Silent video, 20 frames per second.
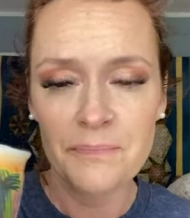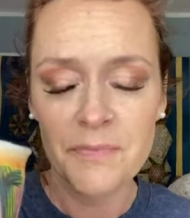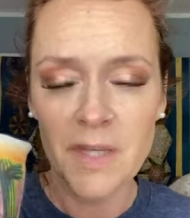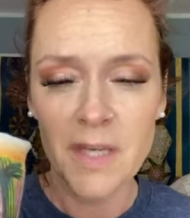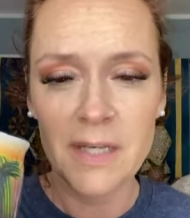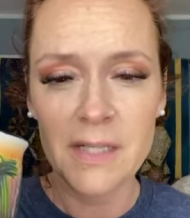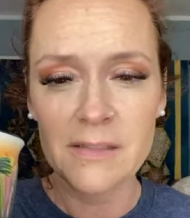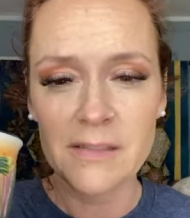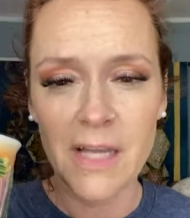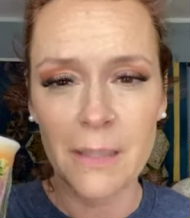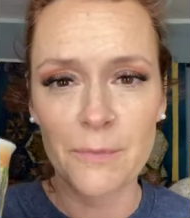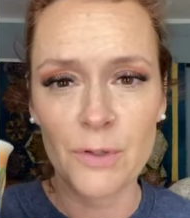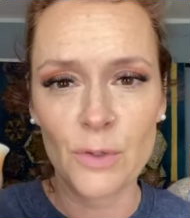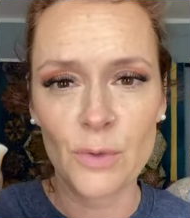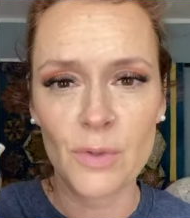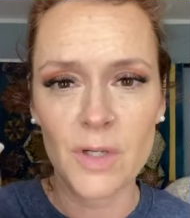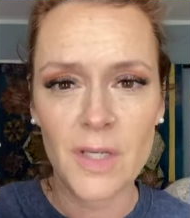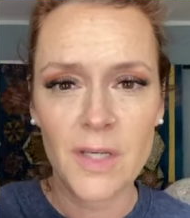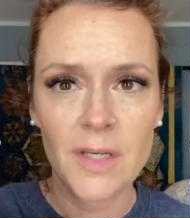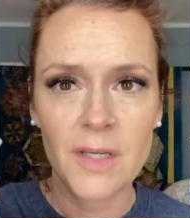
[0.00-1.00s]
Anytime
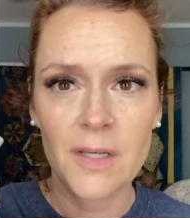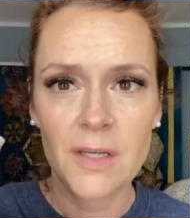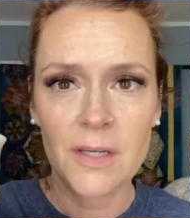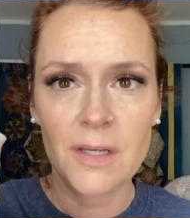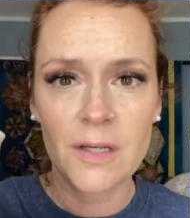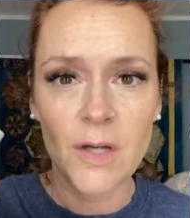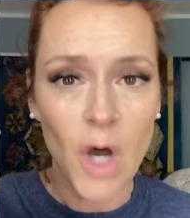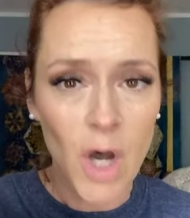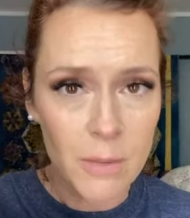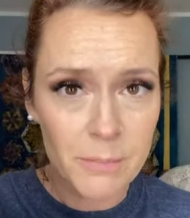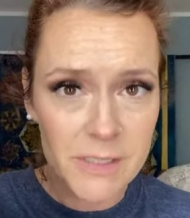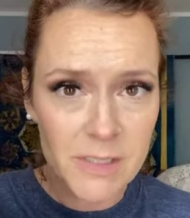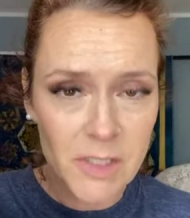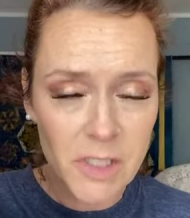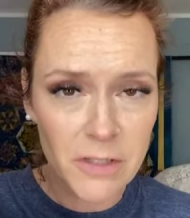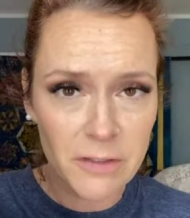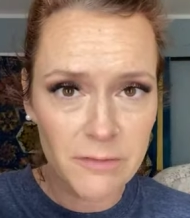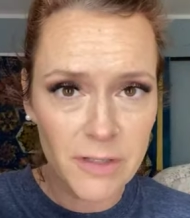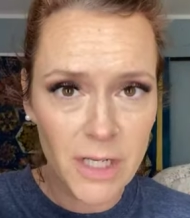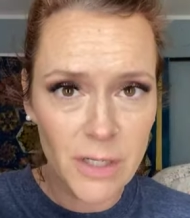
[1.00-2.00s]
you comment on
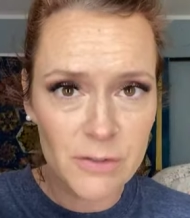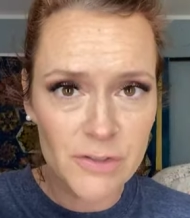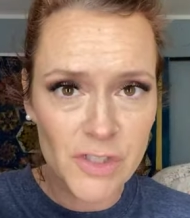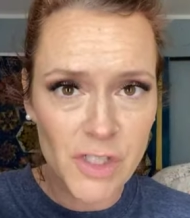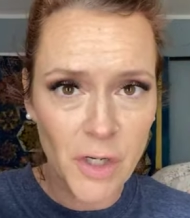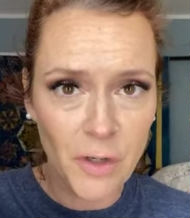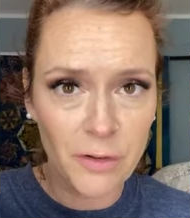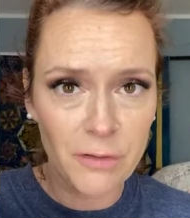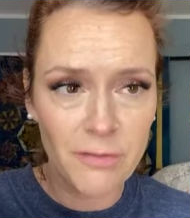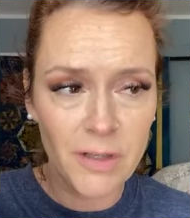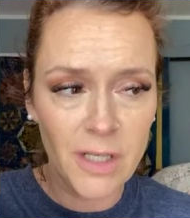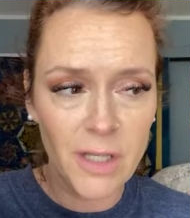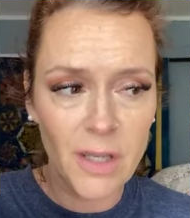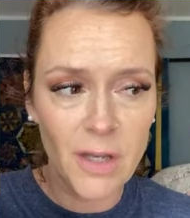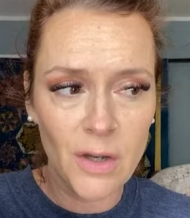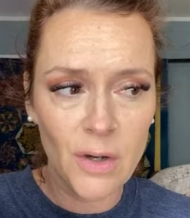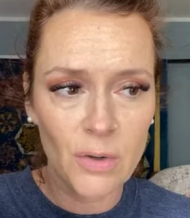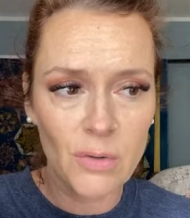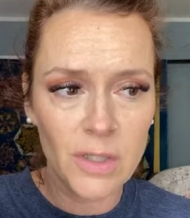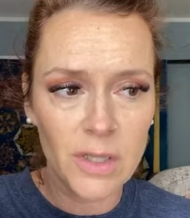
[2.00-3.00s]
the video, share the
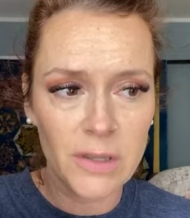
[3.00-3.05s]
video,